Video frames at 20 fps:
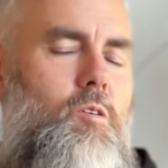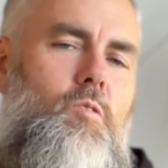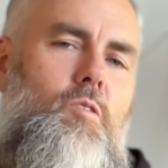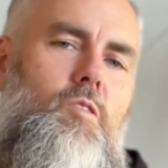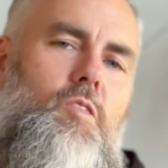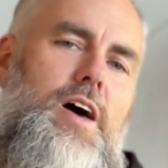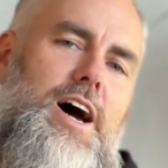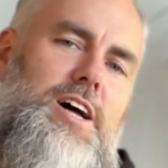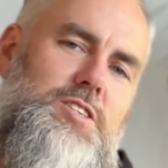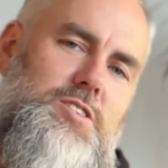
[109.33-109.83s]

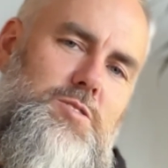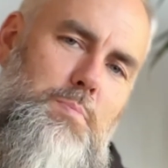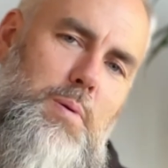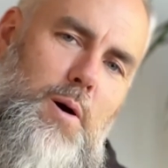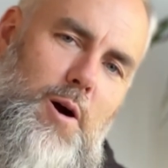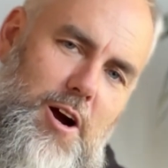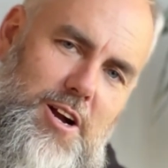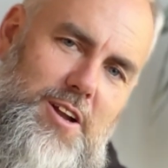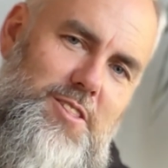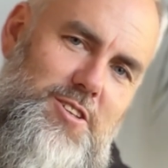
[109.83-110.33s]
That's
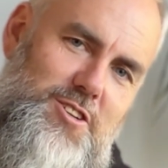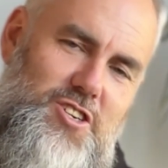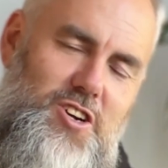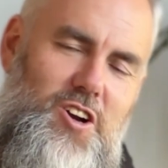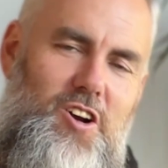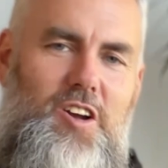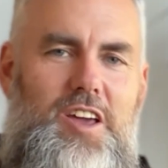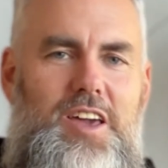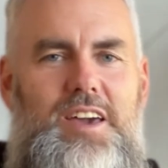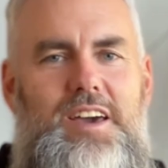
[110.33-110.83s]
part of the
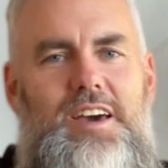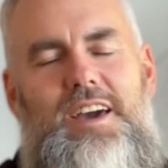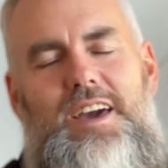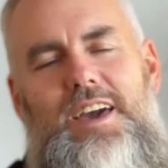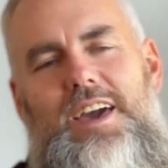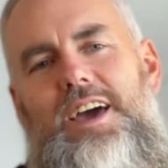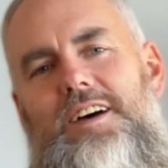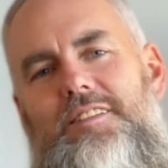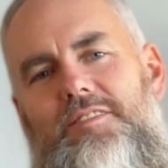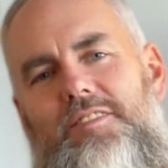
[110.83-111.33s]
journey,
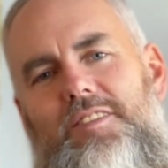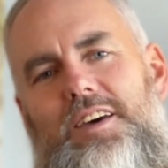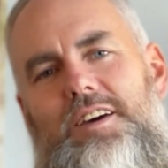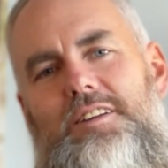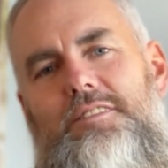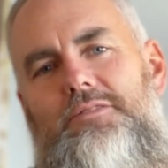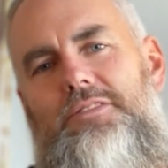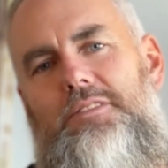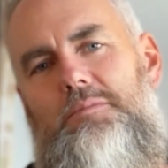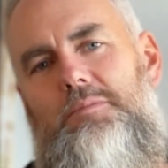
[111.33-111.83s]
and
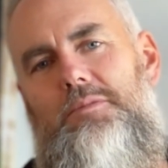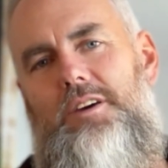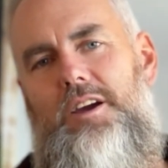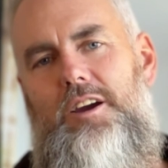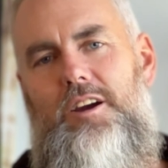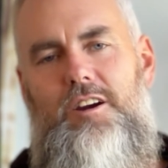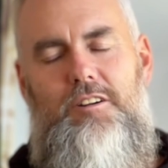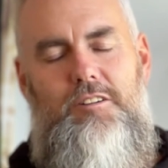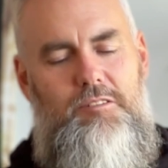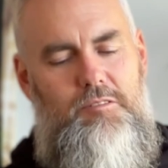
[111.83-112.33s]
then from
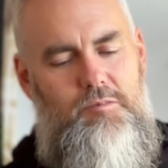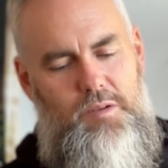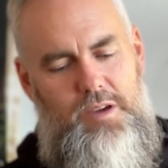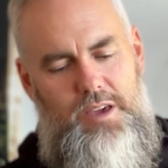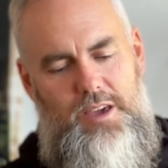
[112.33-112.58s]
there,